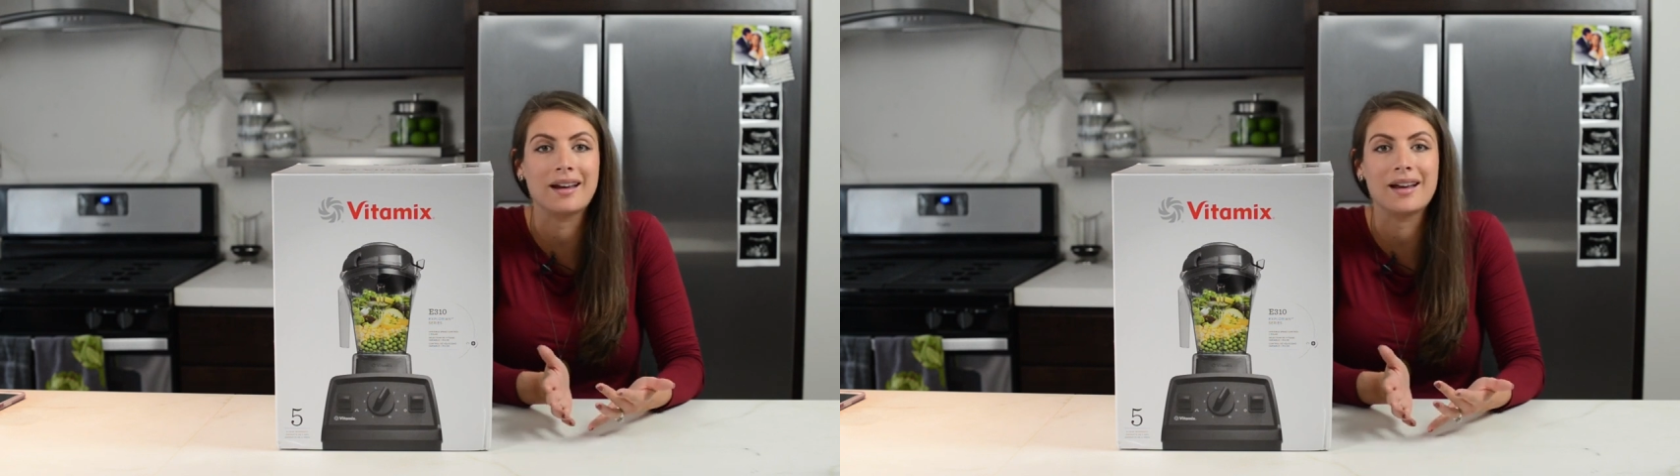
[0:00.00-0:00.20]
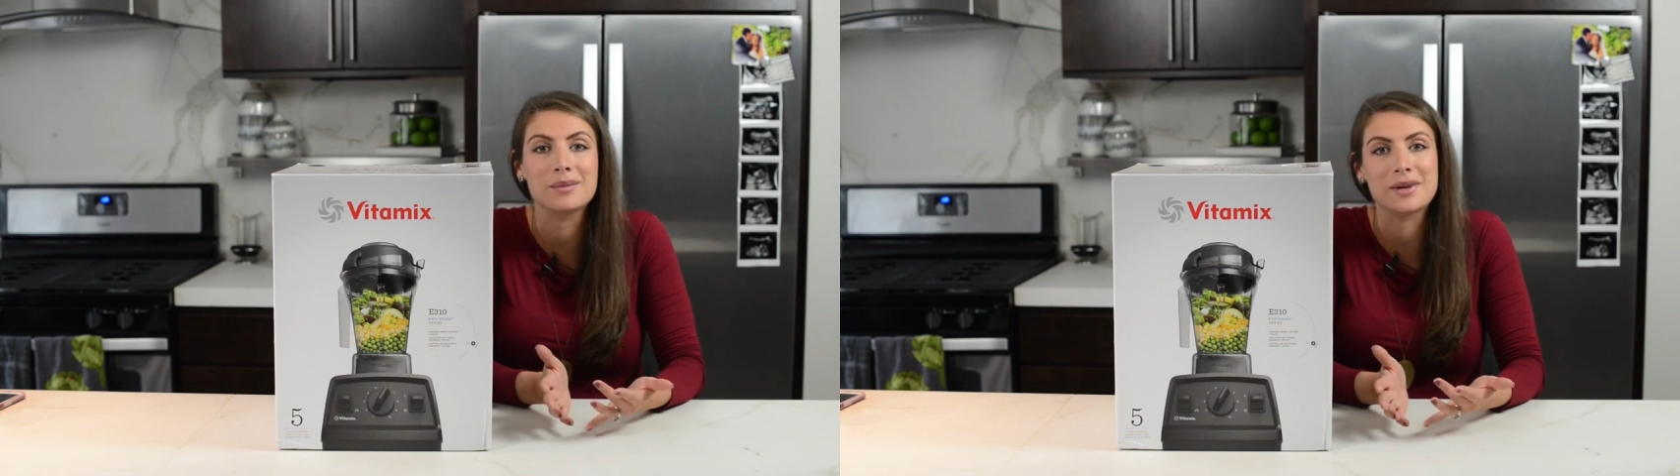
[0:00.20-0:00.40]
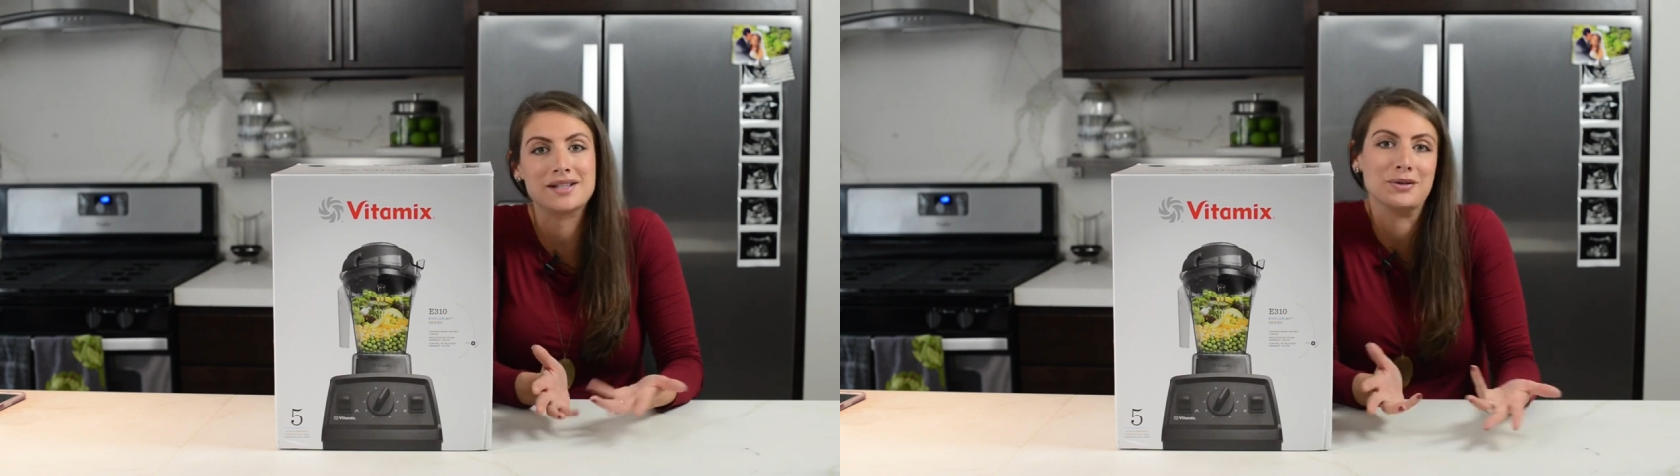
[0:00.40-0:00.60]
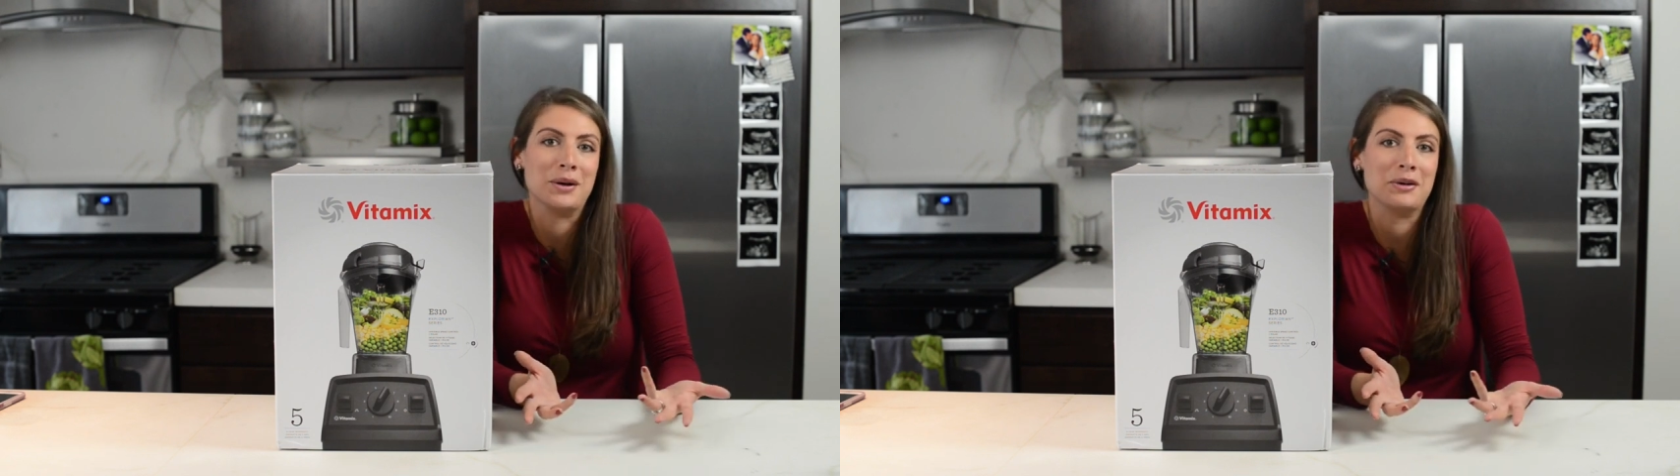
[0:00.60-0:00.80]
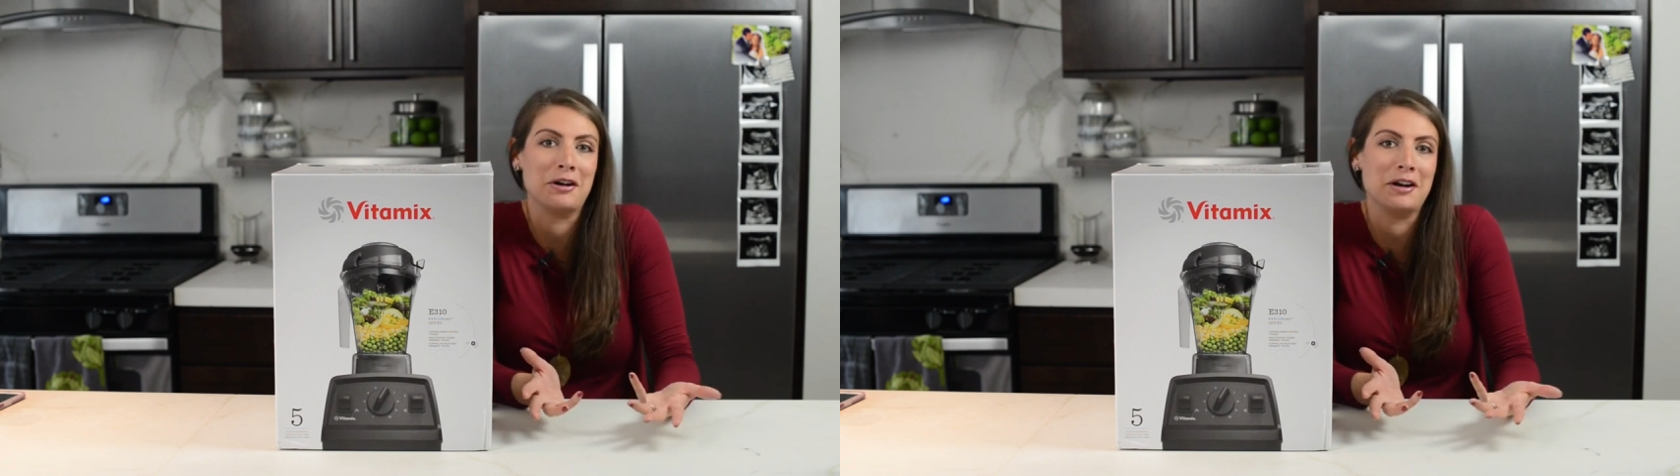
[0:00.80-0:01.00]
and messing
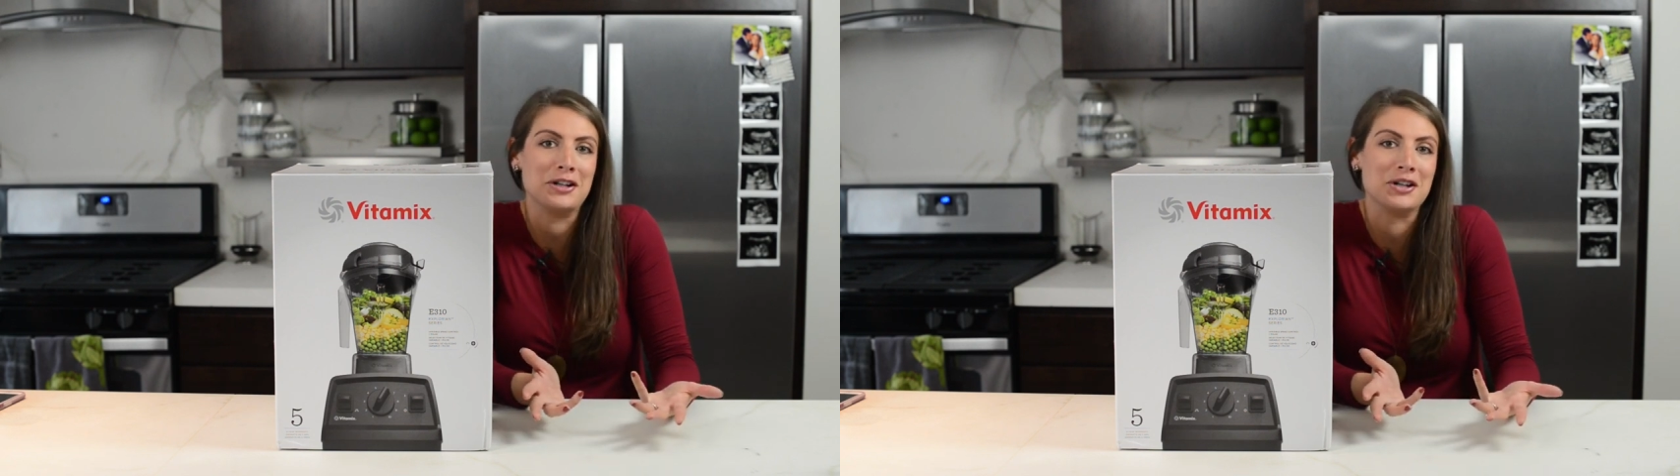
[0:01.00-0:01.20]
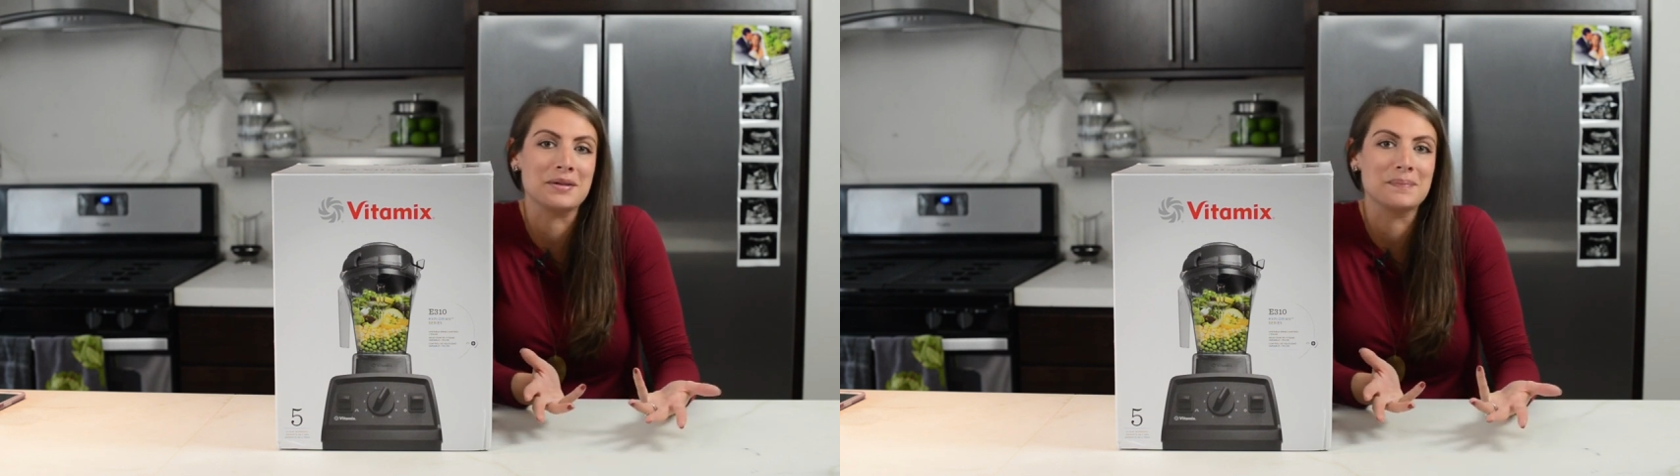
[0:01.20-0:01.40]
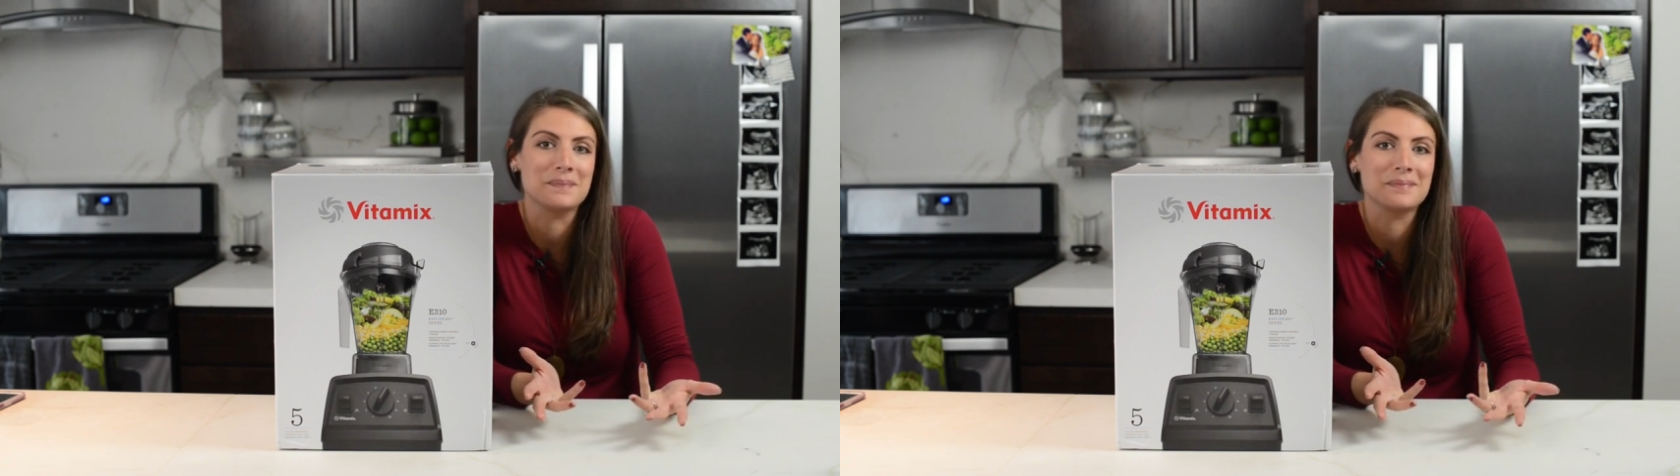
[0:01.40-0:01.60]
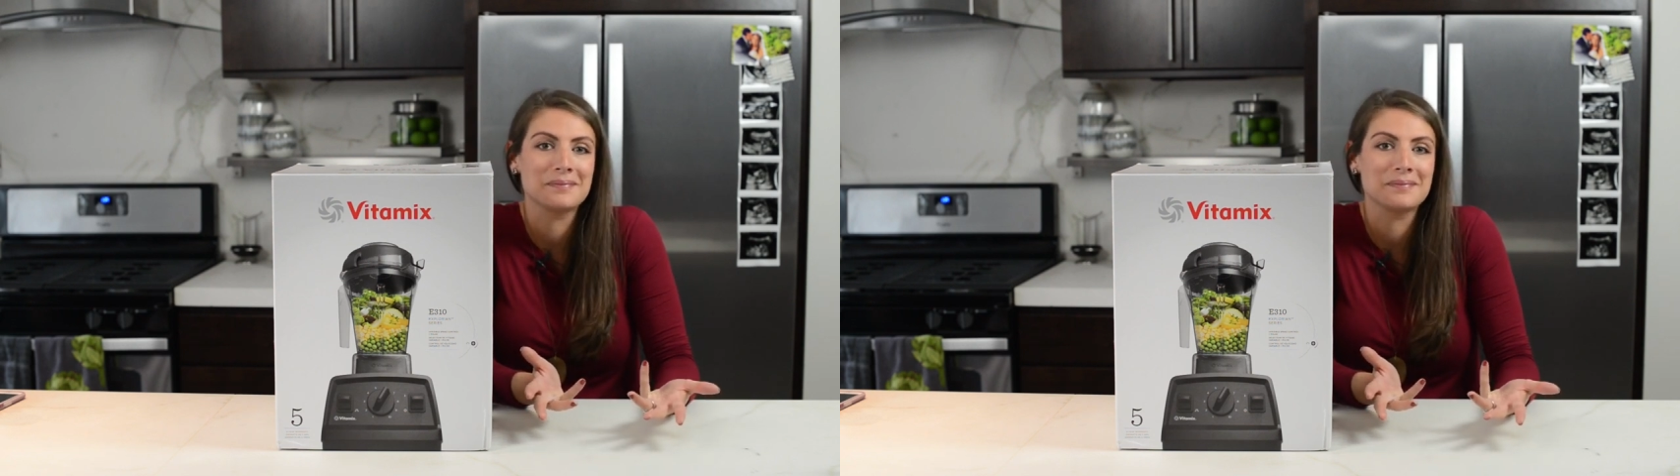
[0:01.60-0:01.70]
around in our kitchen.